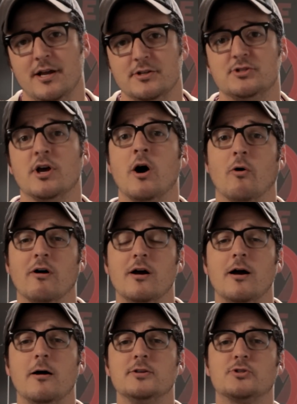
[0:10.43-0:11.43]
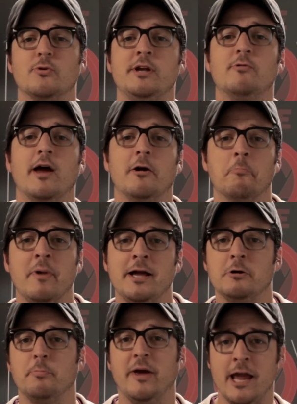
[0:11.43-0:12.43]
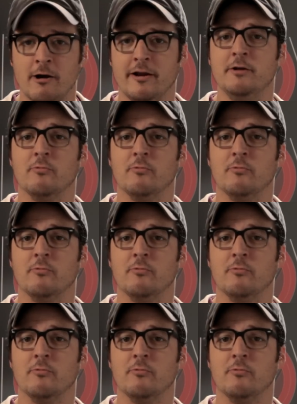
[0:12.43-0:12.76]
So, screenwriter Michael Perry,